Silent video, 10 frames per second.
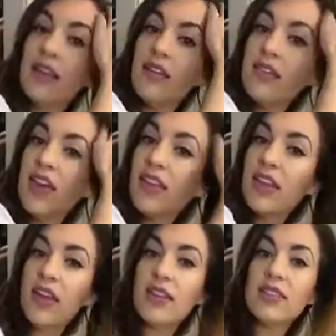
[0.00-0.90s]
If
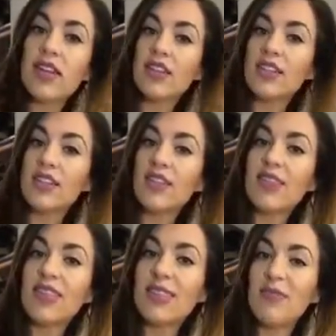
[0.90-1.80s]
nothing else, I just love
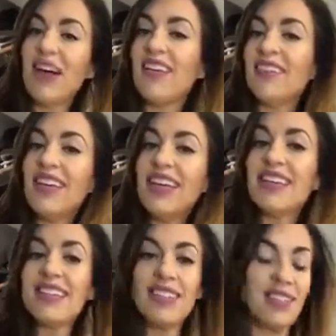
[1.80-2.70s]
the smell of it. It